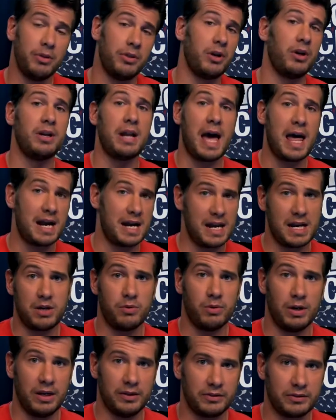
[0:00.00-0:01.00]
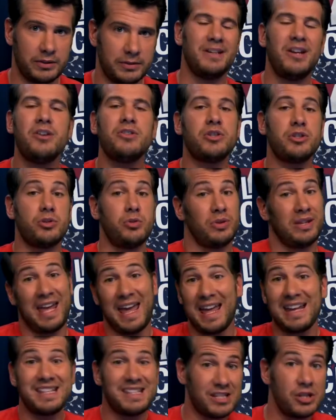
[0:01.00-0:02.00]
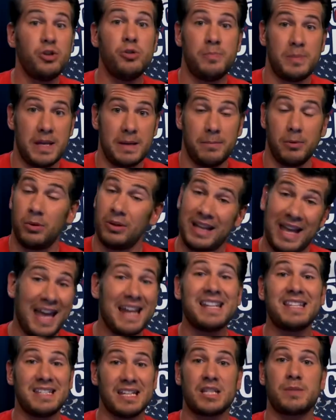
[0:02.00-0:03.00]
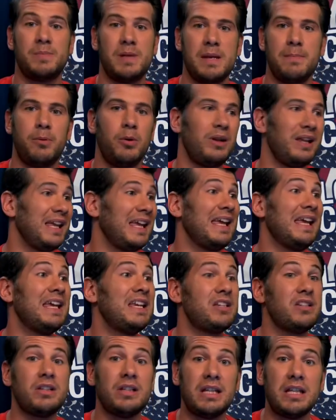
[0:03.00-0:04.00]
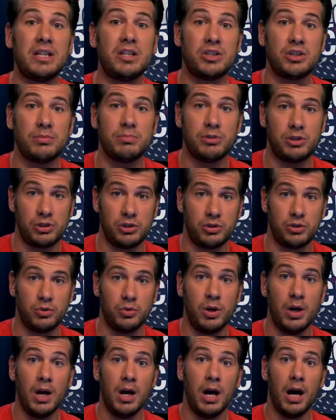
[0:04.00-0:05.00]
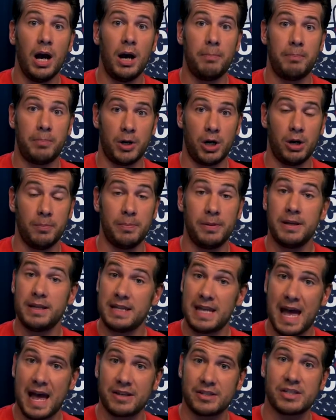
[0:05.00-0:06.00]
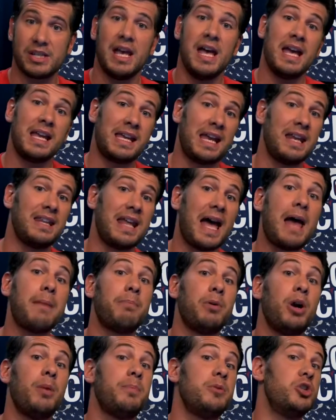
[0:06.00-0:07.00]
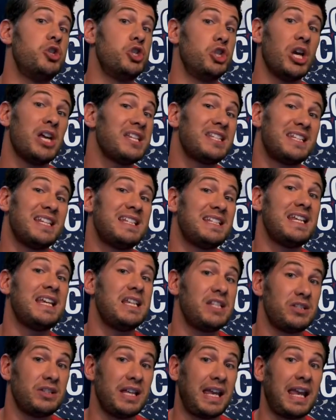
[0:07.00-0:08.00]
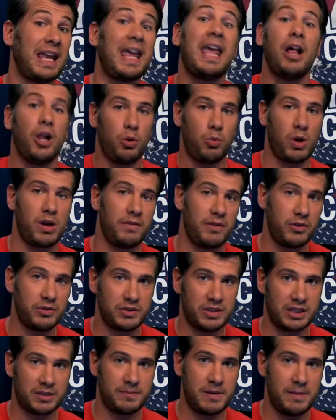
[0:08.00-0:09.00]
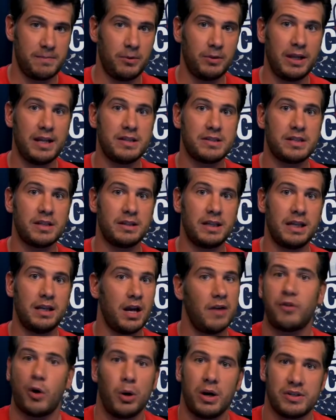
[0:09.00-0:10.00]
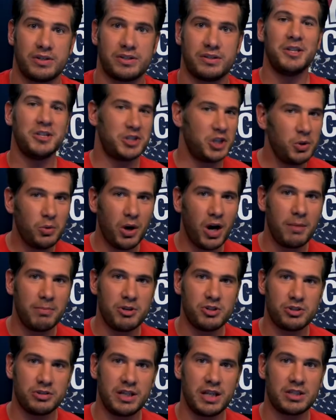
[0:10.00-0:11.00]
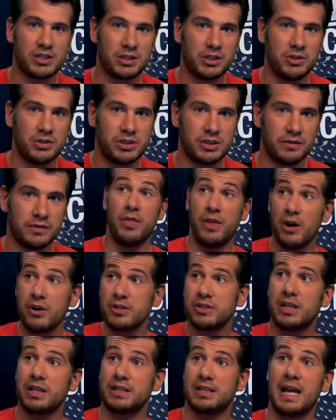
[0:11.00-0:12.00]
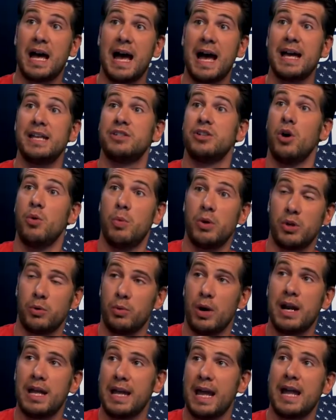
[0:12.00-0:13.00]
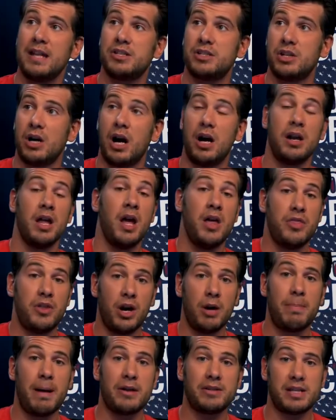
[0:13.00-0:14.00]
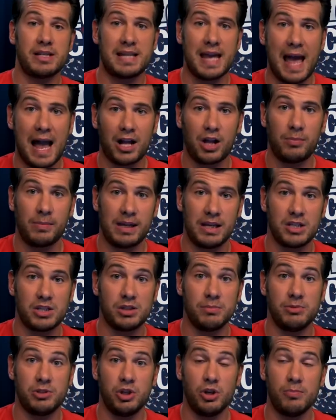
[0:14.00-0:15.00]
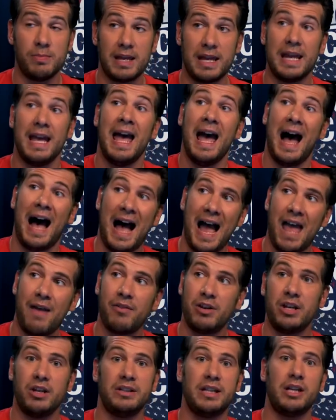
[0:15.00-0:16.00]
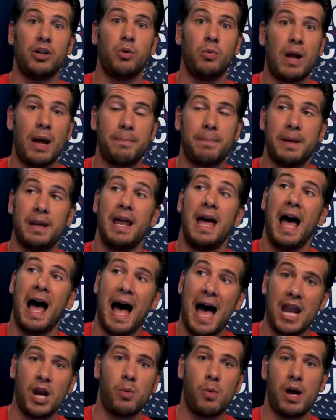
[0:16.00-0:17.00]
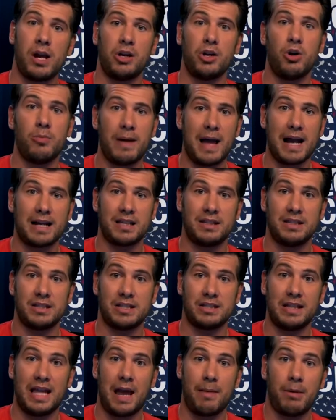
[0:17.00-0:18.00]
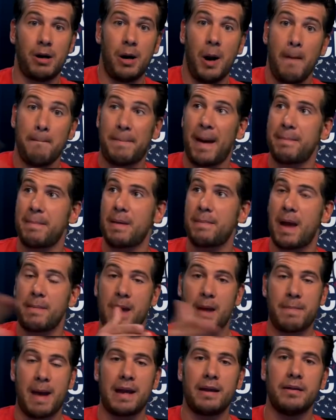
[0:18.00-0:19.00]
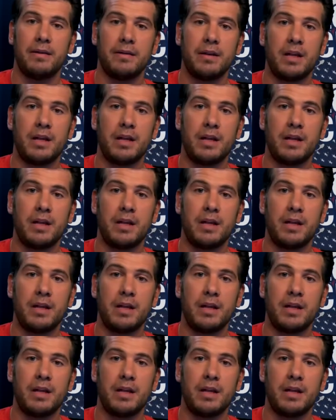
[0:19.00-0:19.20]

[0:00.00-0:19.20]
They're not at any risk. Here's the truth. Can 6 people easily subdue a perp? Yes. Can that perp just as easily kill one of those 6 people instantly? Of course. The 2 aren't mutually exclusive. There's 6 guys with a running head start. They're about to tackle me and subdue me. I have an illegal weapon. I don't want to go back to the slammer. Bang, bang, bang, bang, bang.